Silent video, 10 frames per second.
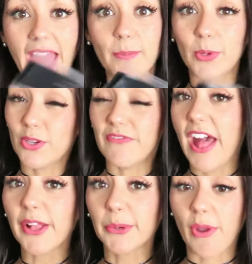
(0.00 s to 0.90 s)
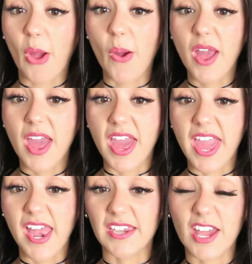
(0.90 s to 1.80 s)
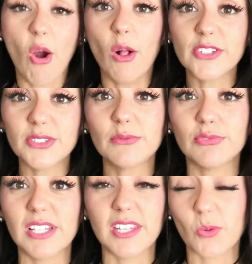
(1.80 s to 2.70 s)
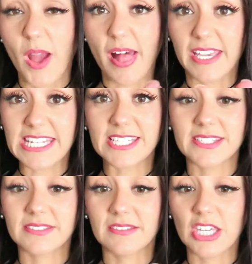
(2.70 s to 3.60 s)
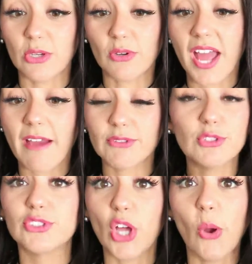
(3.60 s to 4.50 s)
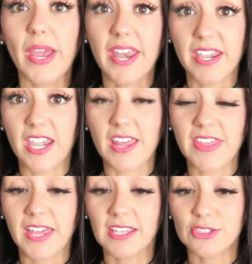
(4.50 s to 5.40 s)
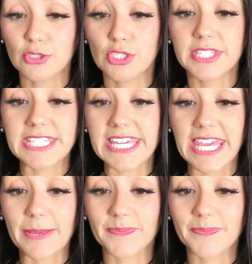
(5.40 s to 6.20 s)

I put Velcro and it holds it really well, and you don't have to sew it and anything, it's just sticky.